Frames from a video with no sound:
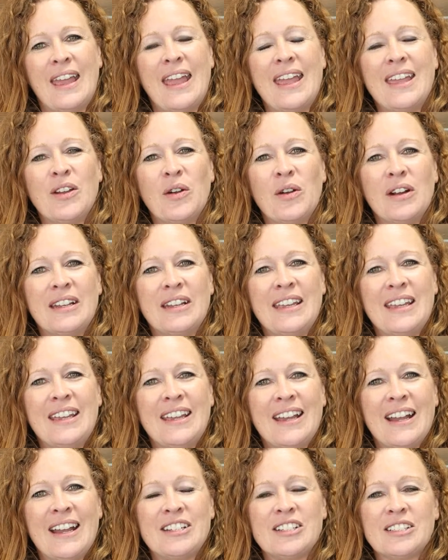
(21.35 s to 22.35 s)
Hey,
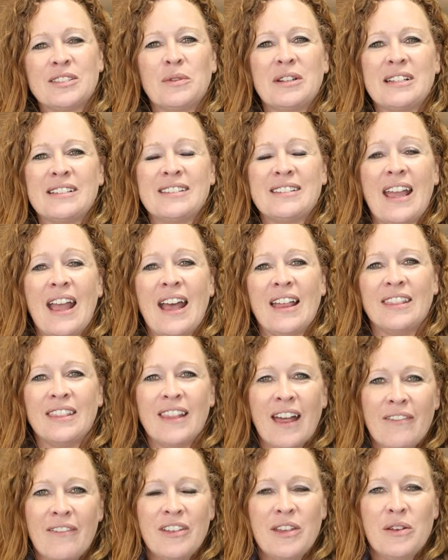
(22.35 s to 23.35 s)
Courtney, I just want to say I
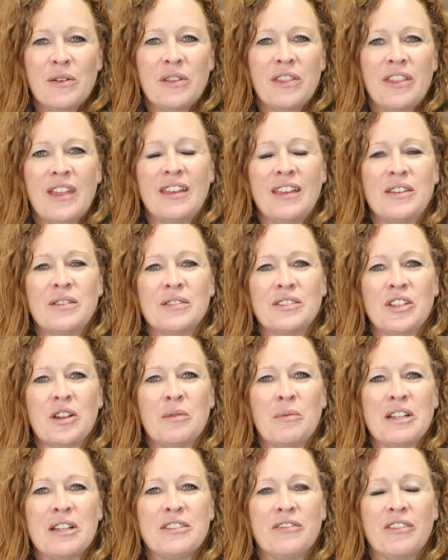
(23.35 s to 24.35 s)
love you. Thank you
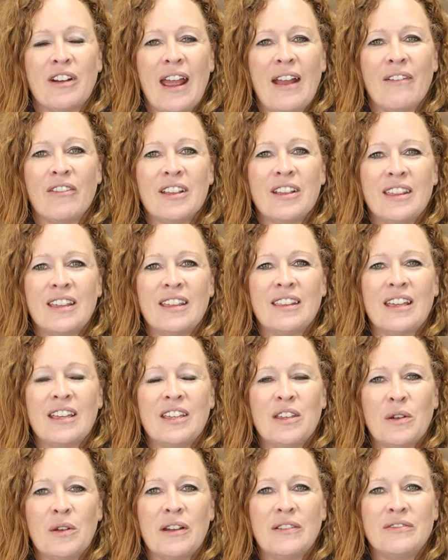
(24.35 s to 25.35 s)
so much for everything
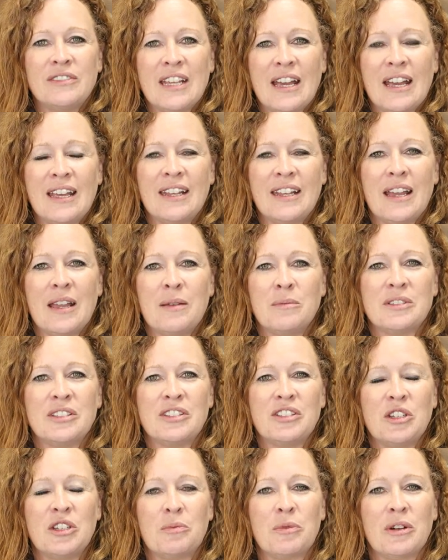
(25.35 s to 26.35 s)
that you have done. I'm
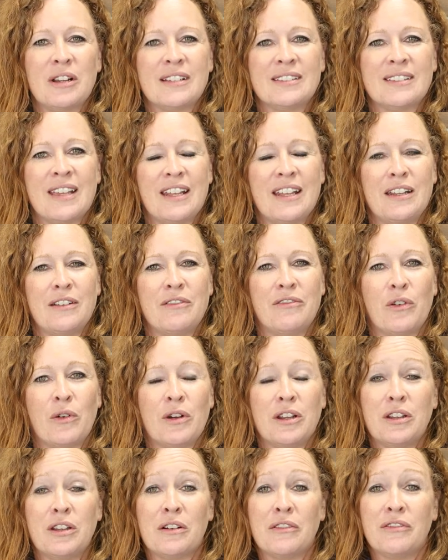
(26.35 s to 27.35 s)
super excited
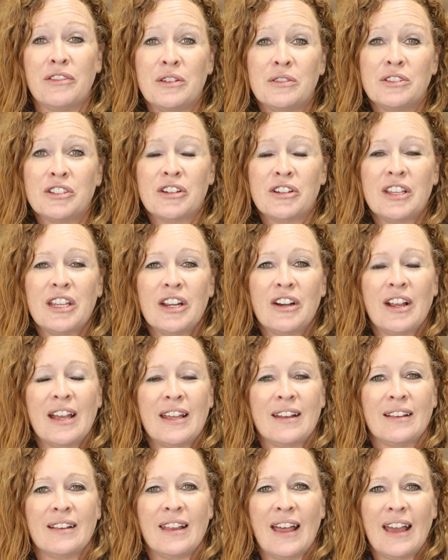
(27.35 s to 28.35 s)
for your future here
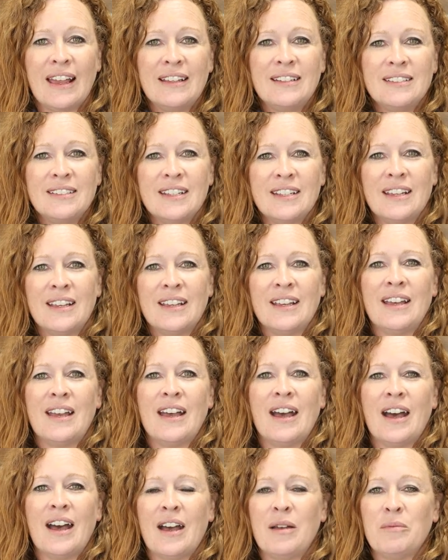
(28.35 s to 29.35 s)
at Aligned.
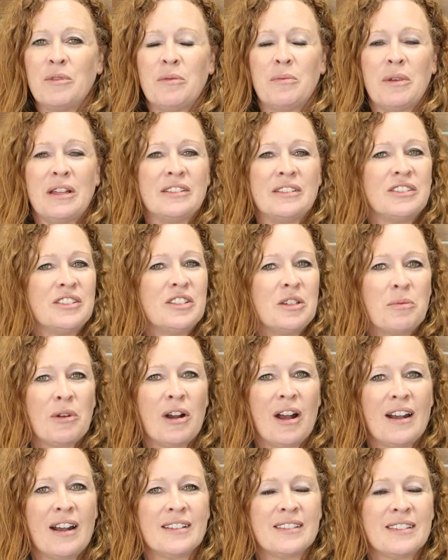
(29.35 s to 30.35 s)
You've been
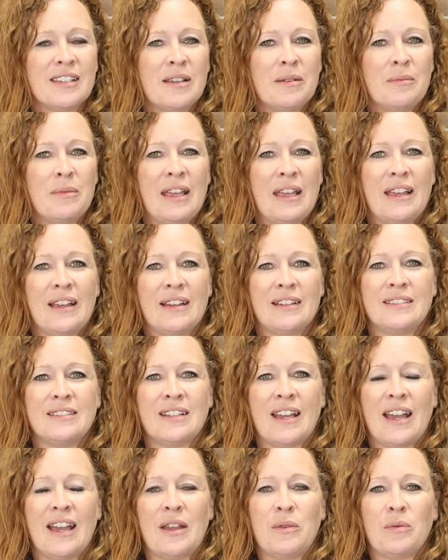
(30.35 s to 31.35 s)
super awesome,
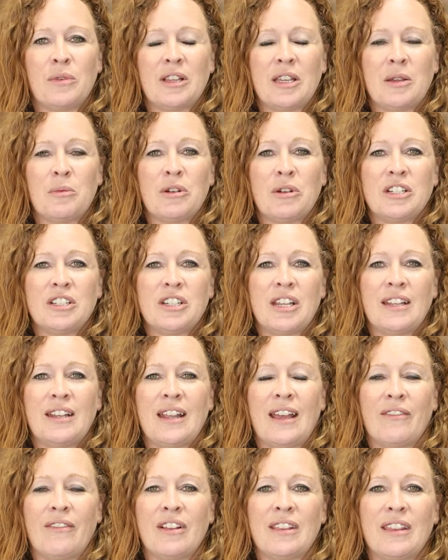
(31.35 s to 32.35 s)
and I really
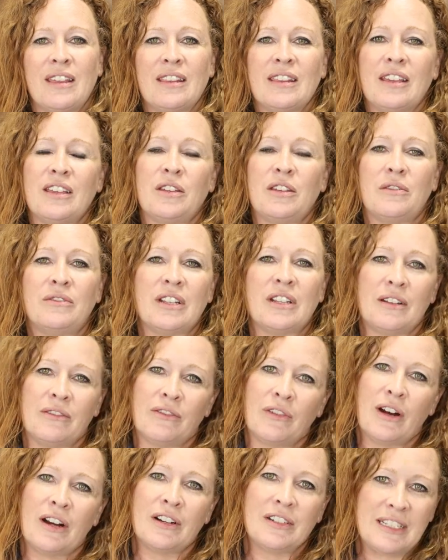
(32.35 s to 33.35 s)
appreciate everything that you've
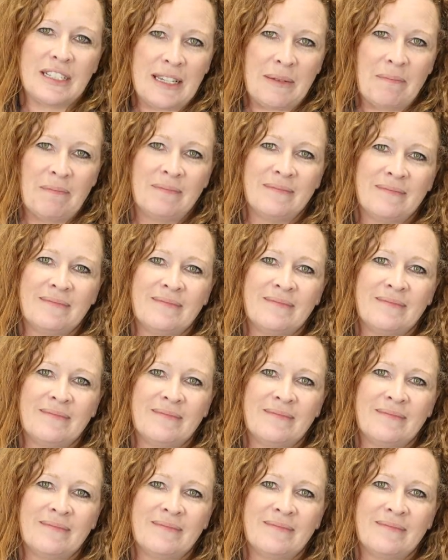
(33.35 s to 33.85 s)
done for our team.